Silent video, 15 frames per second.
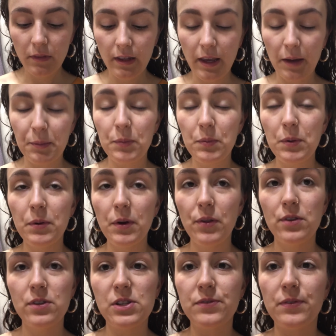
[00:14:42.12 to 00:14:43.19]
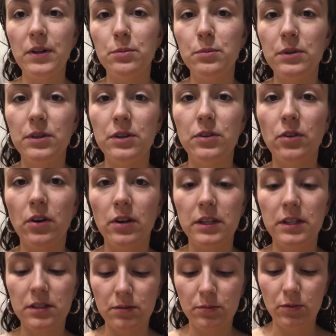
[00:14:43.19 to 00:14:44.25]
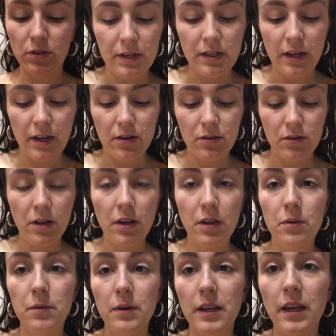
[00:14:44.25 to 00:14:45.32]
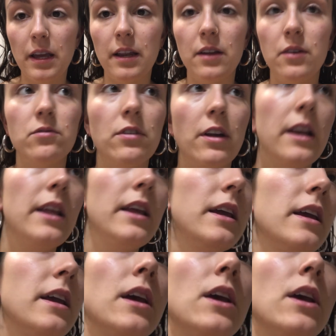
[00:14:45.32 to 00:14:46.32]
Yeah, but we both just felt a bit groggy this morning. Now we're getting ready